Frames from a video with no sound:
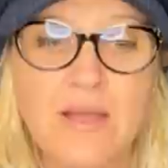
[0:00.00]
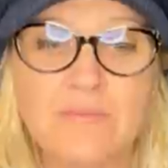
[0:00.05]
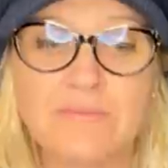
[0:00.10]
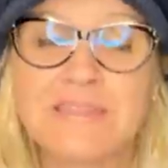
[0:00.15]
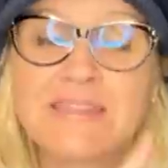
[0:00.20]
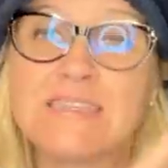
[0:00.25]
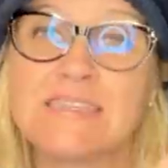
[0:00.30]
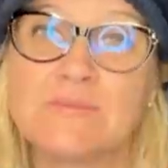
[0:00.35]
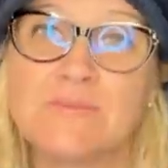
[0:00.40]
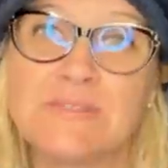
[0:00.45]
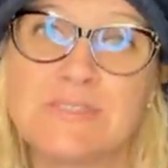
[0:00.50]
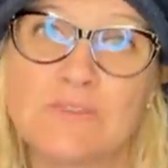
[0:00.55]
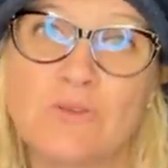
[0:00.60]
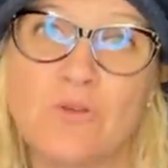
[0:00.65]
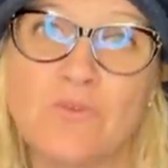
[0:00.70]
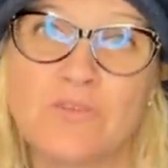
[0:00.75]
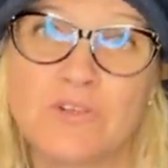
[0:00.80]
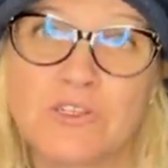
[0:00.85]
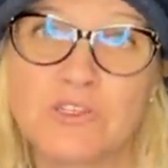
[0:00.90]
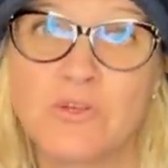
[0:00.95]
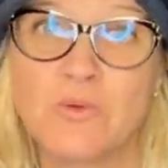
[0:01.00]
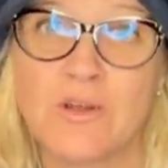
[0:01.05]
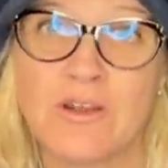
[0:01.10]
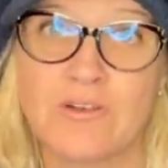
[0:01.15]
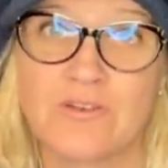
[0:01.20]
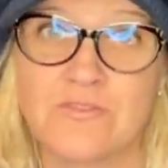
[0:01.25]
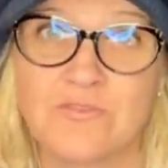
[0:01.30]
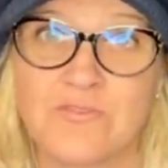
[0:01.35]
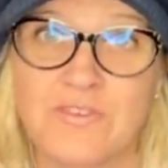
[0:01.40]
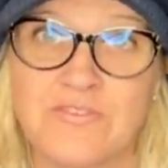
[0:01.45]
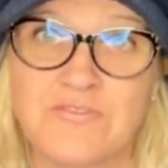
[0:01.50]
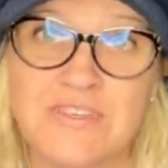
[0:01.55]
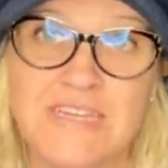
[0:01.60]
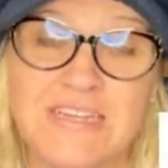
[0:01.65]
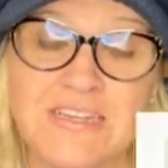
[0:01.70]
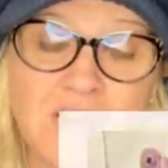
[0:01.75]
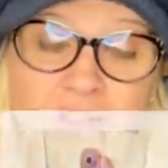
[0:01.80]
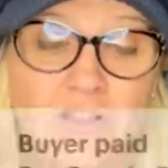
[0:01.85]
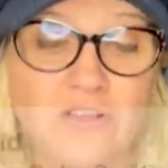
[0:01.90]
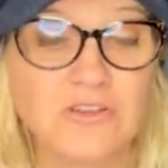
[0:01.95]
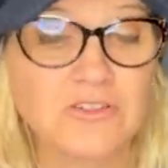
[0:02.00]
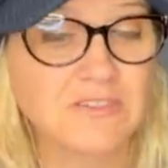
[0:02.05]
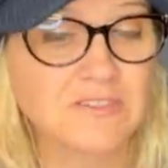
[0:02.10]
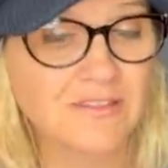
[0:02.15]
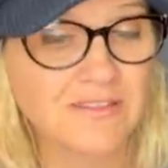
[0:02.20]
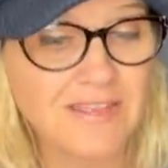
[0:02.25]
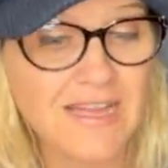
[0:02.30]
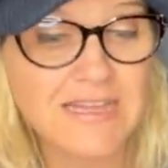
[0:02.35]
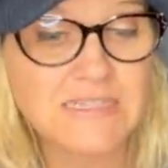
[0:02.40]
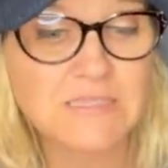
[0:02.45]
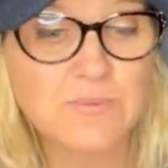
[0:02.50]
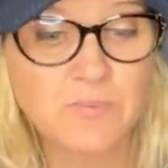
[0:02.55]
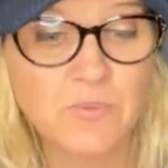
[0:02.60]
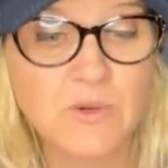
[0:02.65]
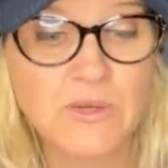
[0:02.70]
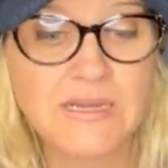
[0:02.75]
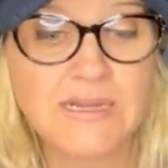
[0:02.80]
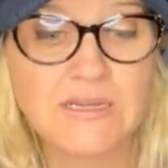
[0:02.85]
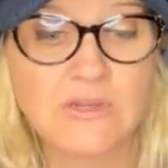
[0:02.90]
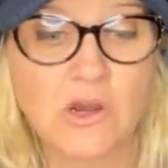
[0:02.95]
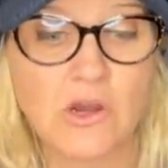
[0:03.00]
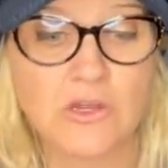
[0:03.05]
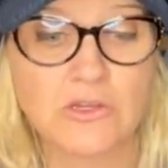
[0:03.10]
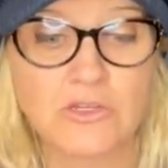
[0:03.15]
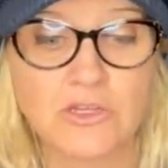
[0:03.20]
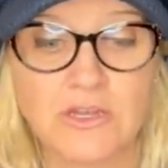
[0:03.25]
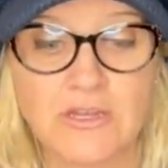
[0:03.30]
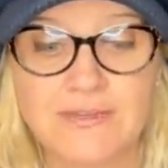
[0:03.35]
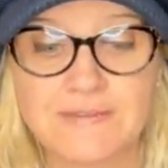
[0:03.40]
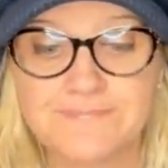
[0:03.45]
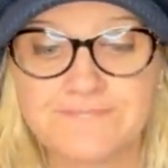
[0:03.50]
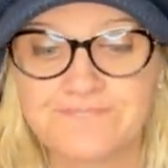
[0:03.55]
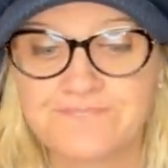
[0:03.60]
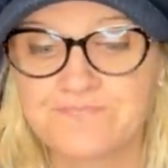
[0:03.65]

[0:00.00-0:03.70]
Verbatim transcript: But this one sold for two hundred fifteen dollars, so that's pretty darn good.